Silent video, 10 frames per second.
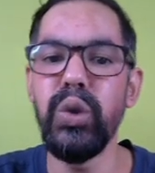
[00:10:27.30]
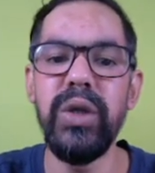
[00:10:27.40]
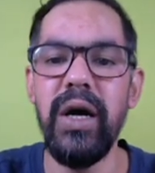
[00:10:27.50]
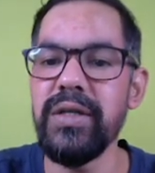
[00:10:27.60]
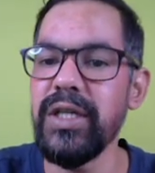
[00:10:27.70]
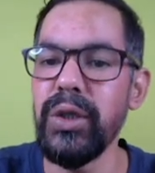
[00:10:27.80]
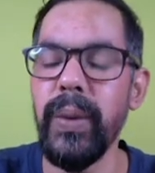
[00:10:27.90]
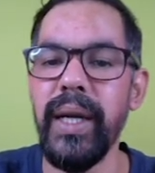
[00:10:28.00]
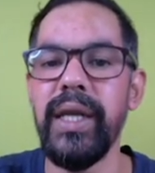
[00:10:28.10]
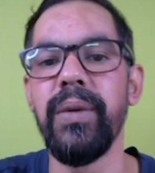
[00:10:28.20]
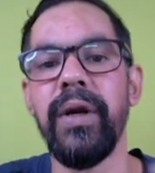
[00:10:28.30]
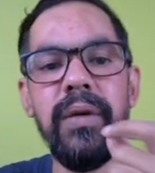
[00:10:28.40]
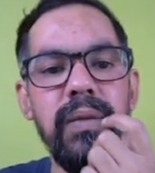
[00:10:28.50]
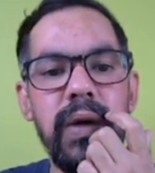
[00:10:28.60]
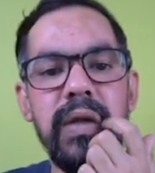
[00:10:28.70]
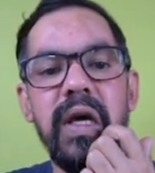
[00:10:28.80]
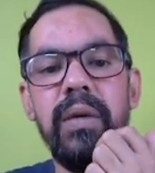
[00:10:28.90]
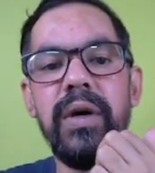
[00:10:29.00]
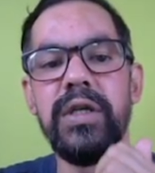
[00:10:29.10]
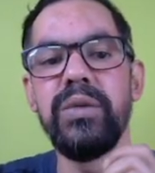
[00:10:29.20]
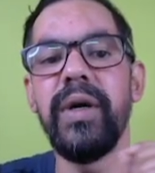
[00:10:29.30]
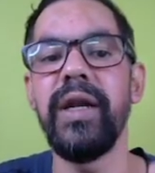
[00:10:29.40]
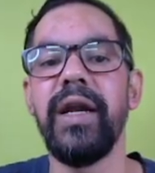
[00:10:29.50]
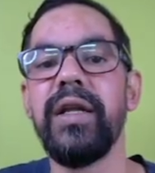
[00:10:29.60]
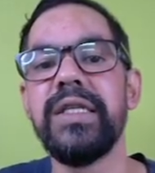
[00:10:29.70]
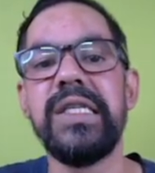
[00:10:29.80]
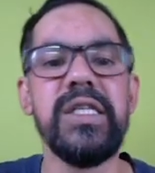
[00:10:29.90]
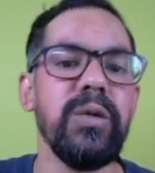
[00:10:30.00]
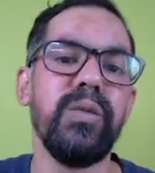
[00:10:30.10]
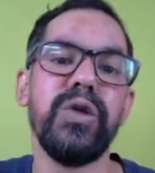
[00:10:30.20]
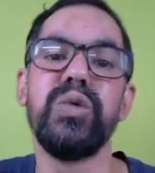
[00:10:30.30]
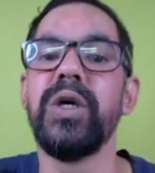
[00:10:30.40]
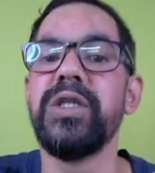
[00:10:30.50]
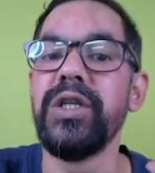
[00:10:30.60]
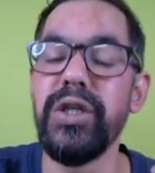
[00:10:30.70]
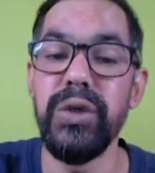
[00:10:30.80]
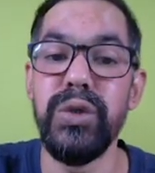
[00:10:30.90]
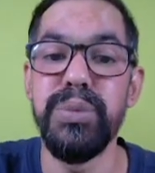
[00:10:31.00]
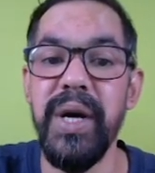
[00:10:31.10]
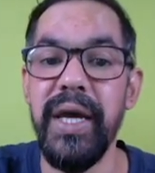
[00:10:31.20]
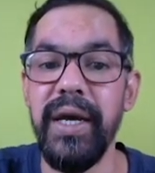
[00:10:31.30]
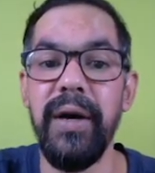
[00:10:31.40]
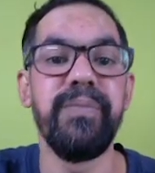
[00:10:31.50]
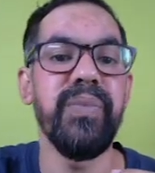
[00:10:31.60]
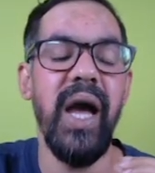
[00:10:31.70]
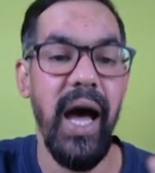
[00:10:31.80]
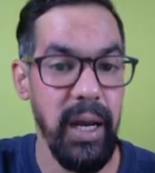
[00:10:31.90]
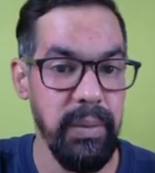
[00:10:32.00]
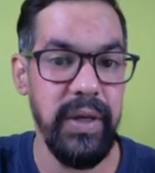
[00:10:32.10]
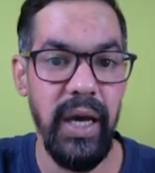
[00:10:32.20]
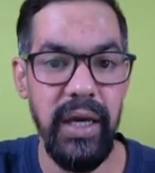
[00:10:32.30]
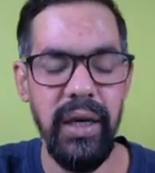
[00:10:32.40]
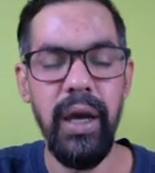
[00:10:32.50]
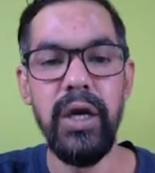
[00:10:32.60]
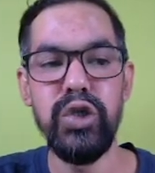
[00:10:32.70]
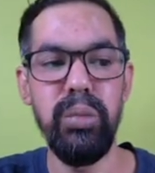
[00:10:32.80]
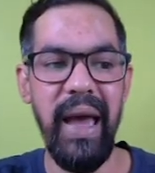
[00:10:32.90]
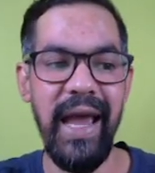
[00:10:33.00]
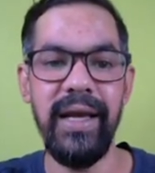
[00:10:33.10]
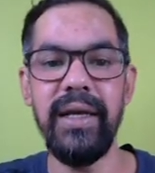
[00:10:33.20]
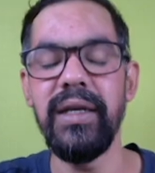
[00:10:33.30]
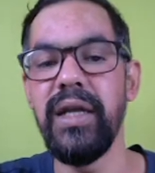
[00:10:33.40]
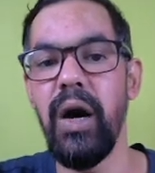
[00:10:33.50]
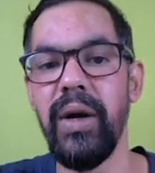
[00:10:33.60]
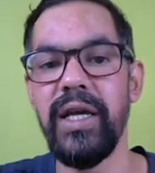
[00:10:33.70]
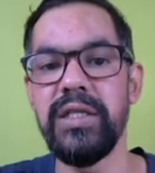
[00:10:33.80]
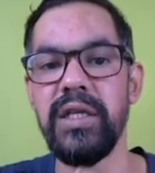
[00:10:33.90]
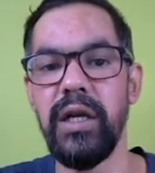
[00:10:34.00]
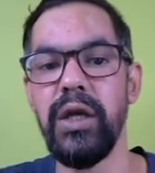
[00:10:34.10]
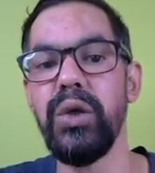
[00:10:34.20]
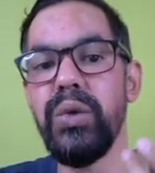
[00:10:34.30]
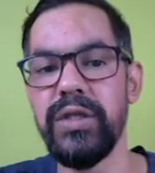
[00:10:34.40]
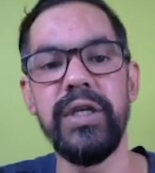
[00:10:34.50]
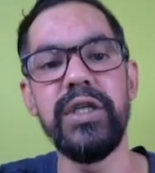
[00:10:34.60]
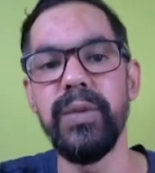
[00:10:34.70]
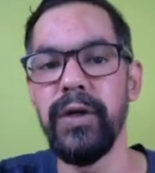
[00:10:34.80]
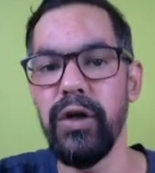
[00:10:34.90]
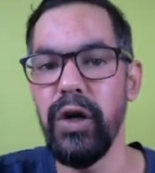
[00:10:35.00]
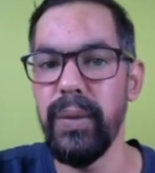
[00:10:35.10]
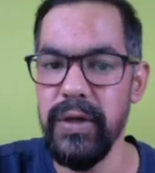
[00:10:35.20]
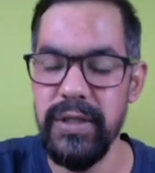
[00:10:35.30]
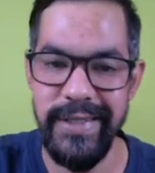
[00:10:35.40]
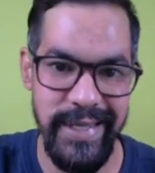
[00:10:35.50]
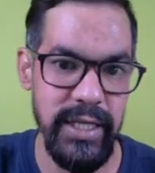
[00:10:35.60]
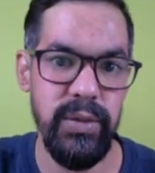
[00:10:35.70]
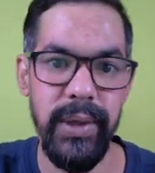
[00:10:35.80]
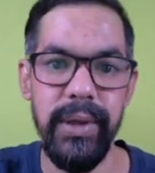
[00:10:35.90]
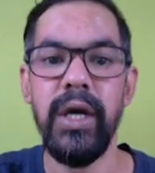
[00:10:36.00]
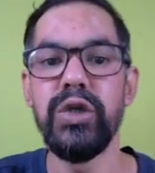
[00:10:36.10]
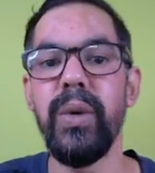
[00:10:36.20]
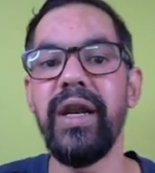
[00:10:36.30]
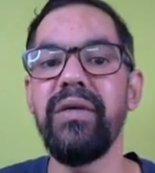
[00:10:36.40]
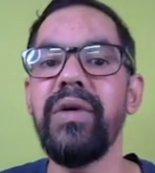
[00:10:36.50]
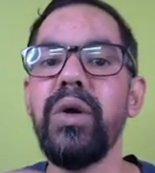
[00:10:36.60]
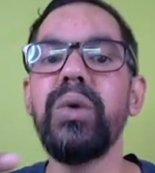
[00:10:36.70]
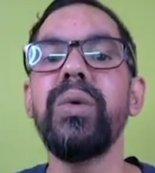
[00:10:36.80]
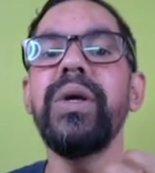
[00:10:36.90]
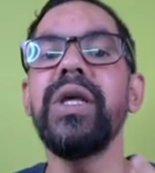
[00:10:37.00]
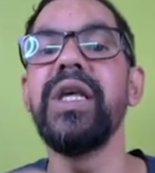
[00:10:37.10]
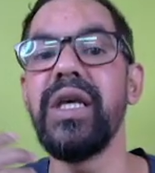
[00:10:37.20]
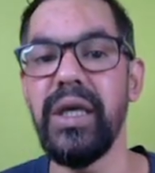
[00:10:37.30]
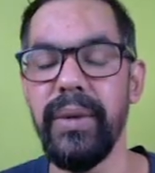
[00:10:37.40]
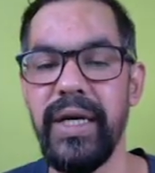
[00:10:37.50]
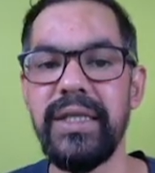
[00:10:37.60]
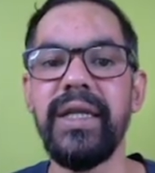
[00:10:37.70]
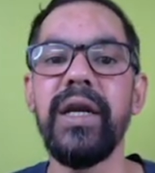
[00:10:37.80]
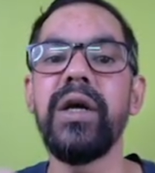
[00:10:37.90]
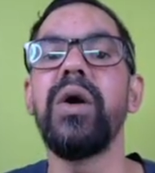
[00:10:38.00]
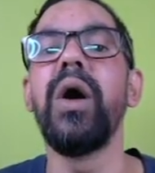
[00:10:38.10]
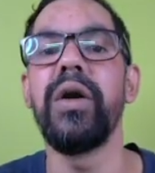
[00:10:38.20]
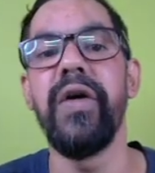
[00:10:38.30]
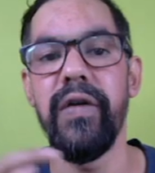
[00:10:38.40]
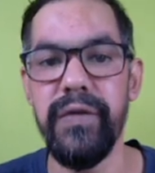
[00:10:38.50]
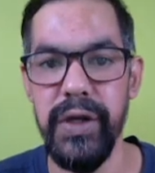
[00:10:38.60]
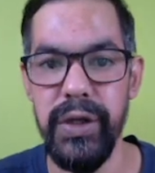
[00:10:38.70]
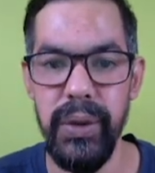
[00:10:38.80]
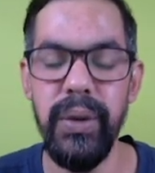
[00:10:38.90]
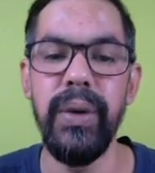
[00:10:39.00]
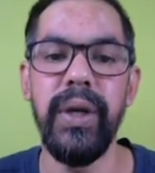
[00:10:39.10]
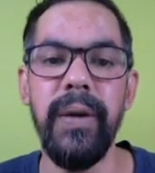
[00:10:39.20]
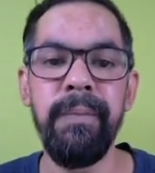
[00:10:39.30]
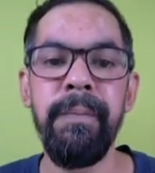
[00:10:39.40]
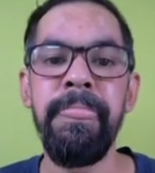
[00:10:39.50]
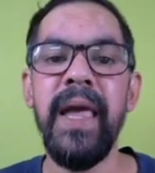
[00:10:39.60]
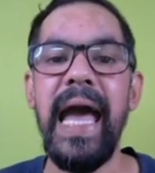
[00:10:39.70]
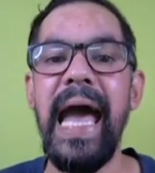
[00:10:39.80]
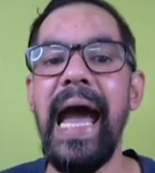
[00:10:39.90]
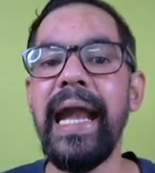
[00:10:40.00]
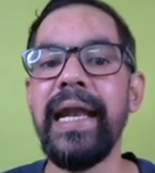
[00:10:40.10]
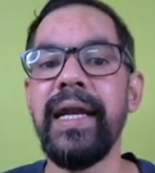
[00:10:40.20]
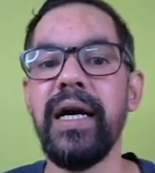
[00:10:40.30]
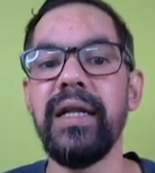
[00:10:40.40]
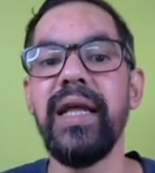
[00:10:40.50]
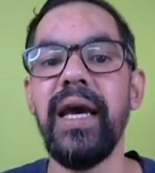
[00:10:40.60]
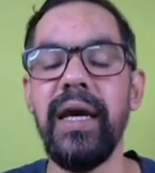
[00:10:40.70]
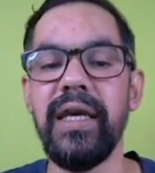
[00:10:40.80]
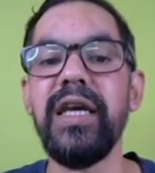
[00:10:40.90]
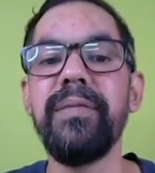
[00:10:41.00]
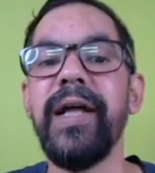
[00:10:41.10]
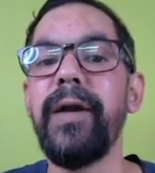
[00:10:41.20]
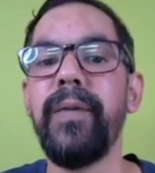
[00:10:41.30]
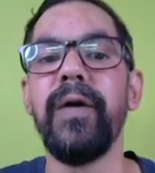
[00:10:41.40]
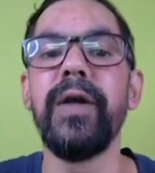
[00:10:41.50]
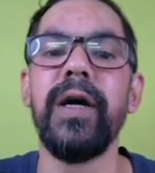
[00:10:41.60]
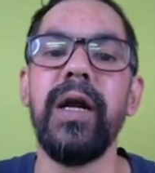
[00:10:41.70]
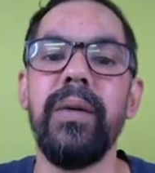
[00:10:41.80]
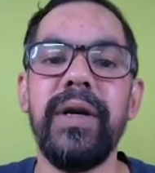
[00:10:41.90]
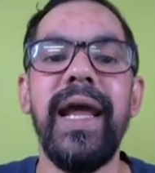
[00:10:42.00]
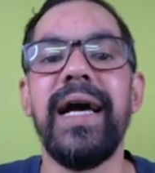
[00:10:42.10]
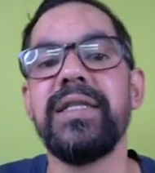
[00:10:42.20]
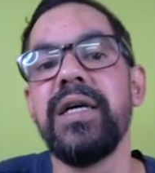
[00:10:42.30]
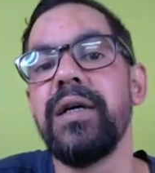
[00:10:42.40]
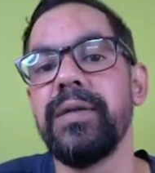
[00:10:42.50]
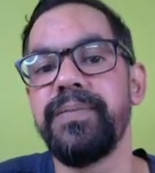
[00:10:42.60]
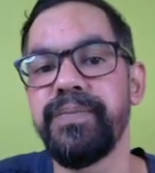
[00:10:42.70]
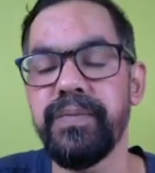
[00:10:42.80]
2021, there was one another system which was introduced by RBI. So bank nowadays generally use this particular process as well. So whenever you do eKYC, they record your video, okay, and they keep that particular one as a